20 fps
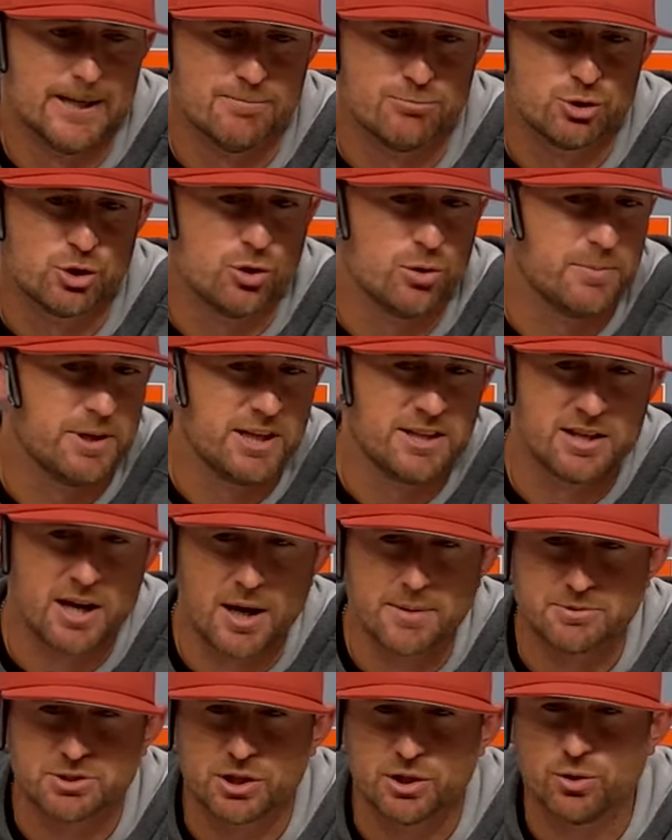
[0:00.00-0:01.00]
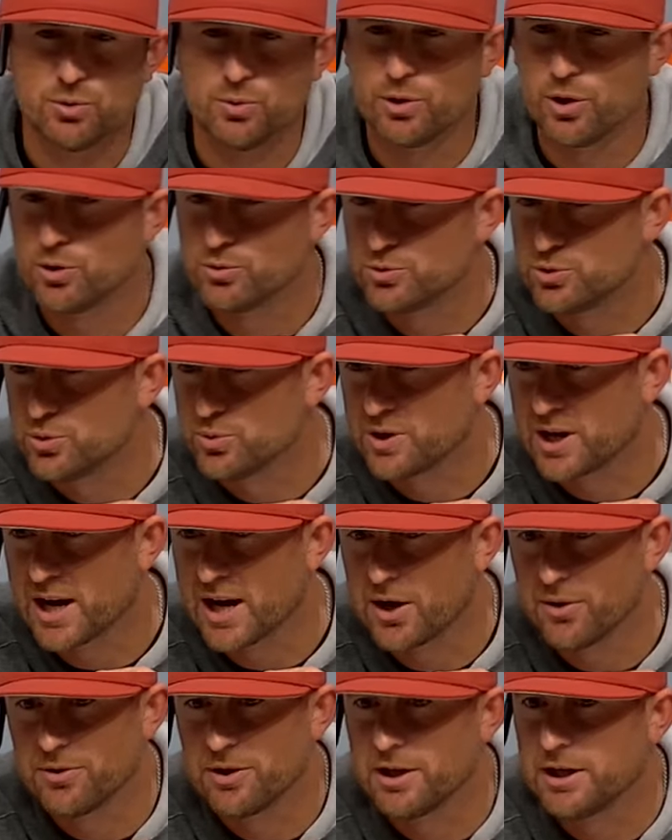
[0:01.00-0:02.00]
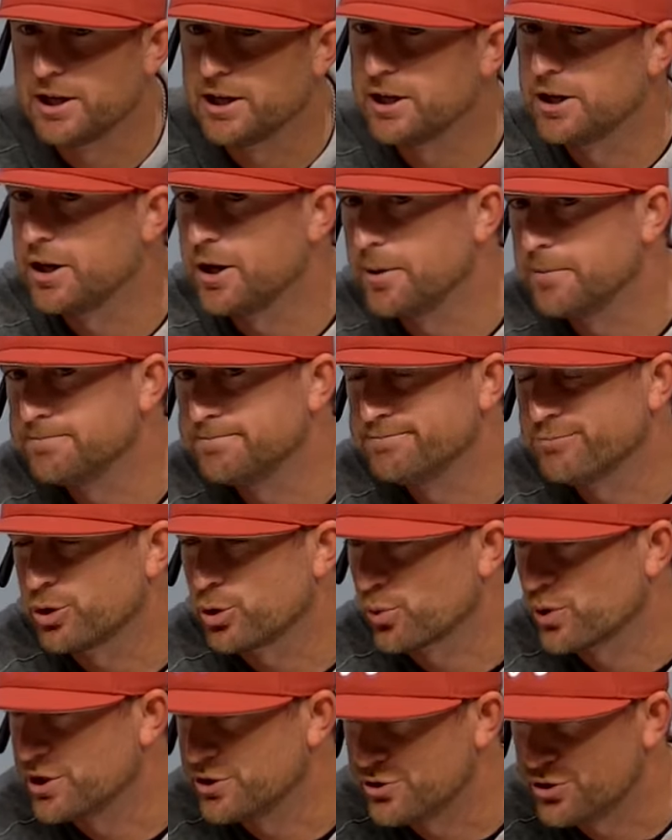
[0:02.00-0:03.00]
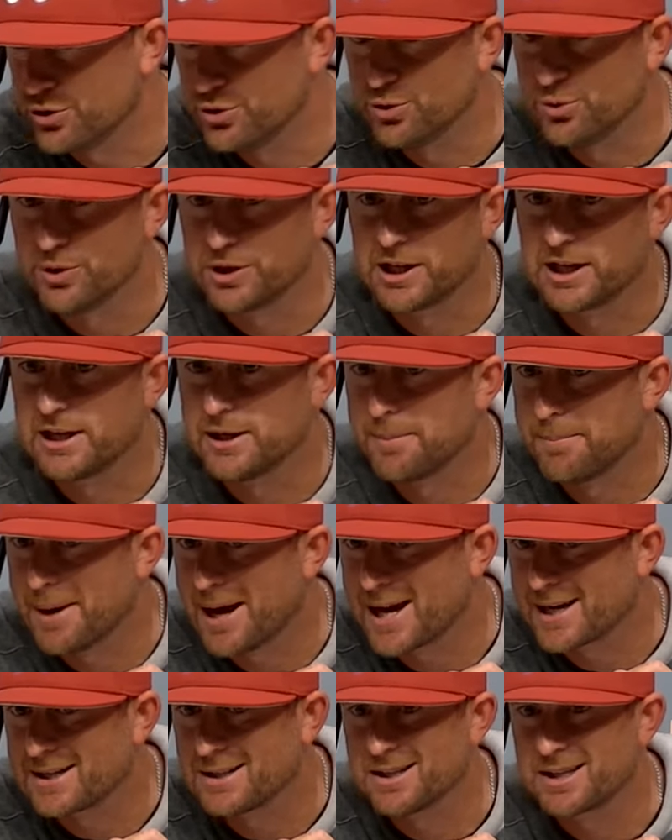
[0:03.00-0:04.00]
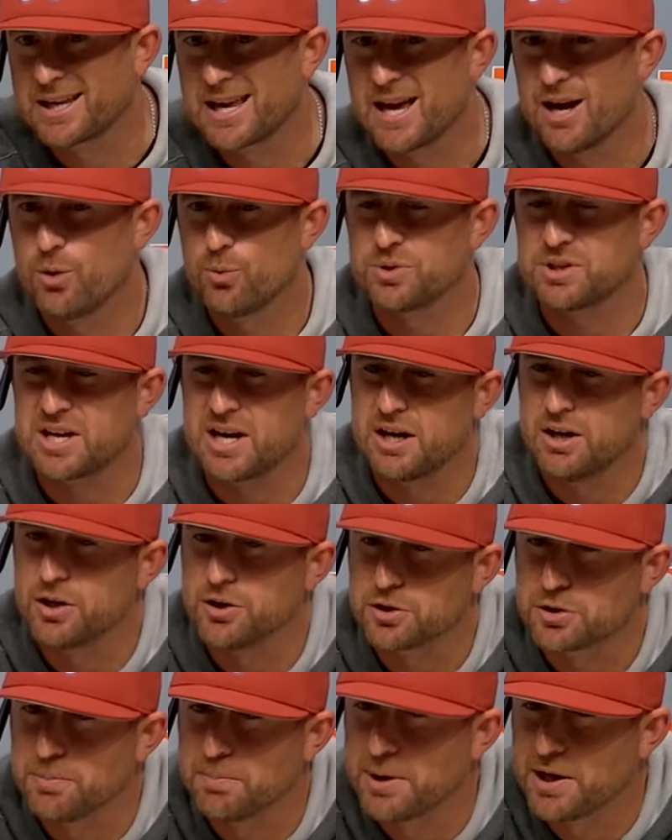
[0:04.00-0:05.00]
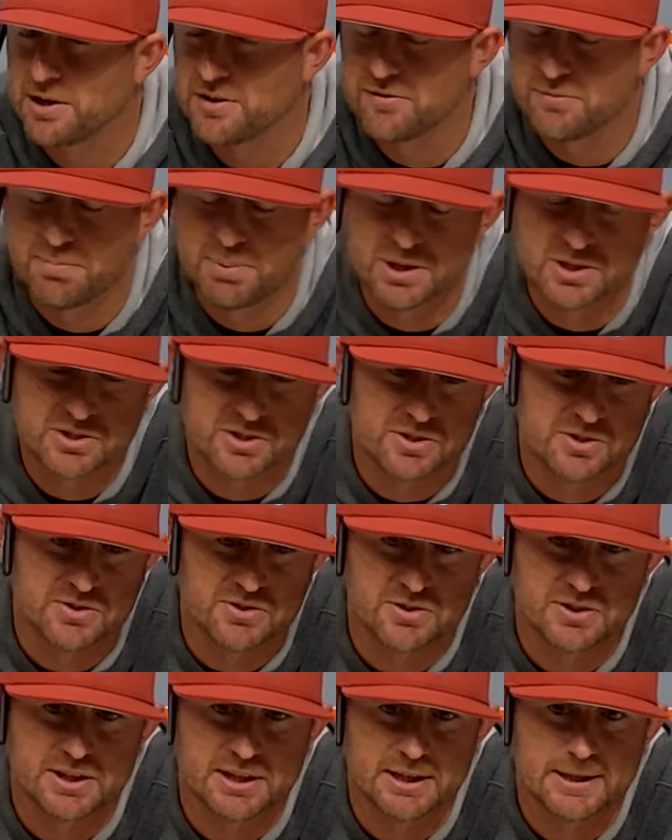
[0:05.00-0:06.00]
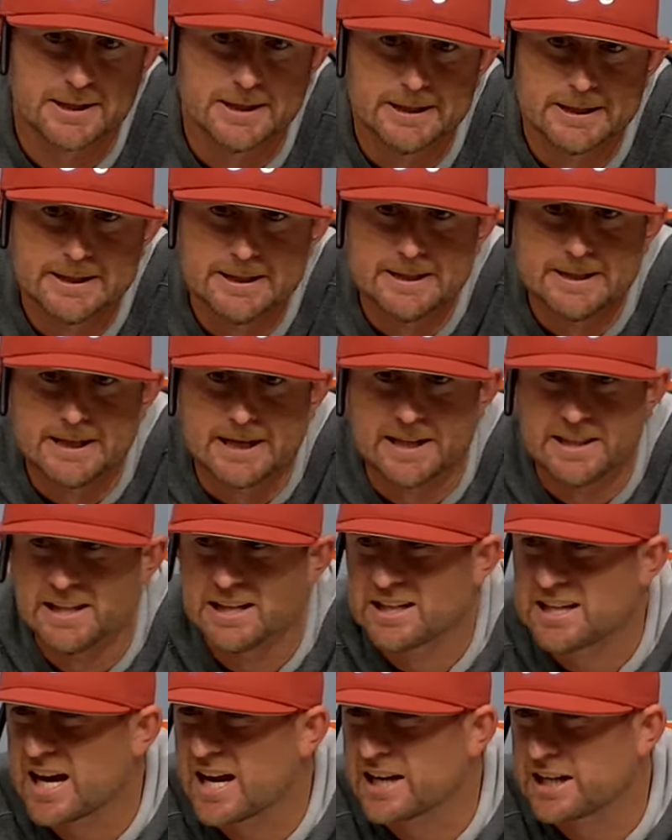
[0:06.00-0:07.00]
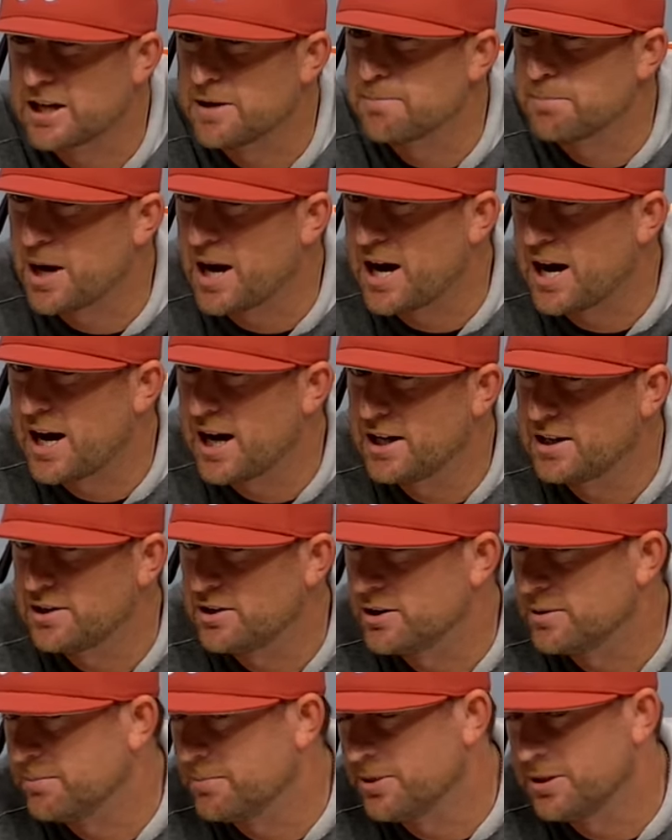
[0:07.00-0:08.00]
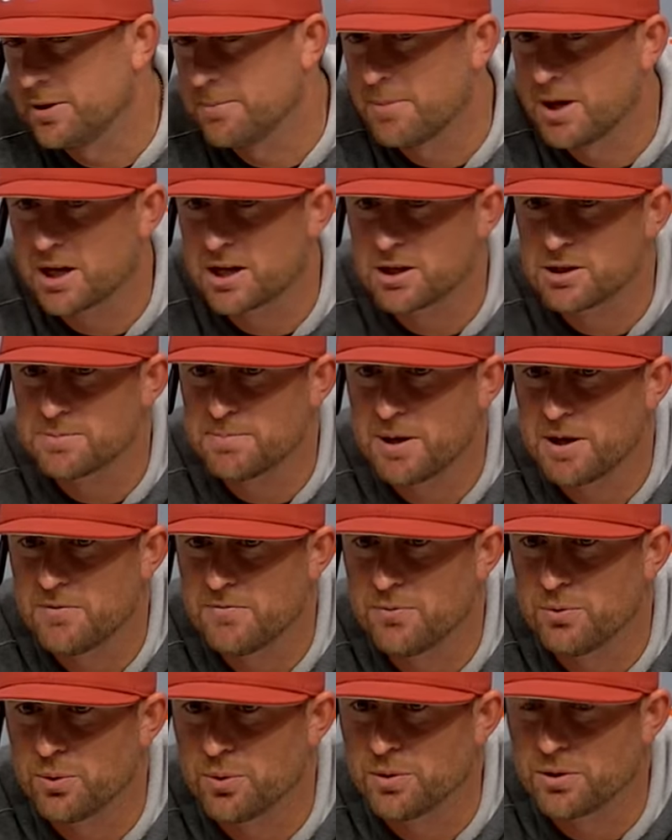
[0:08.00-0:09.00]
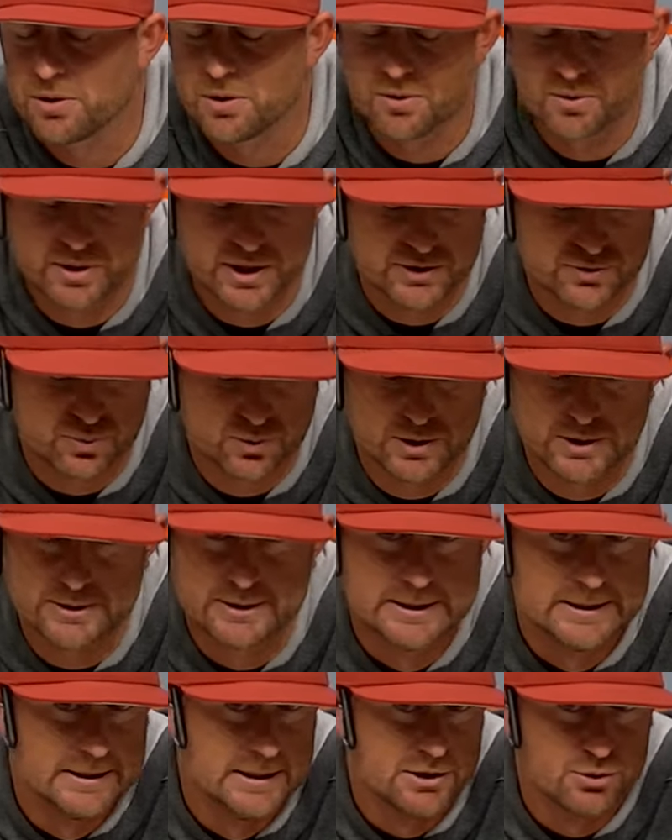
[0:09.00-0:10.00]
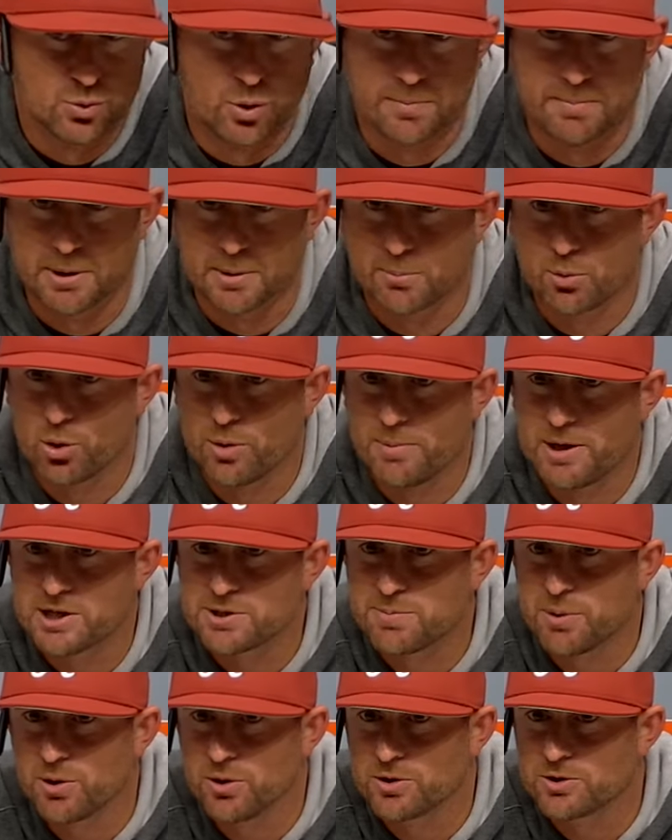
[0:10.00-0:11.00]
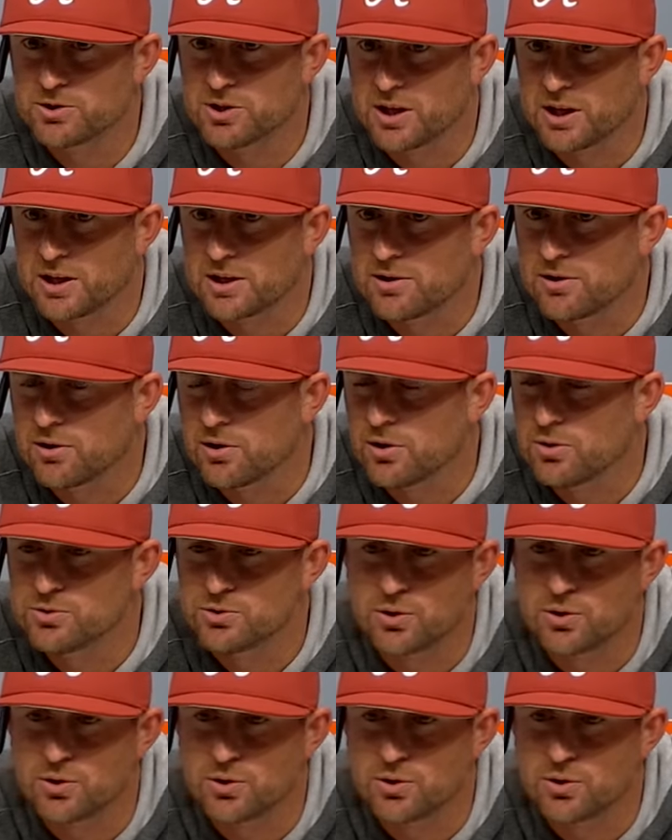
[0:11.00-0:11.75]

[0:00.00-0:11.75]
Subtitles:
Too many times getting to an 0-2 count, and it ended up 3-2 and getting them back in the count with kind of uncompetitive pitches. And then kind of getting behind and then making us pay for it, you know, and that's what big boy baseball looks like, you know.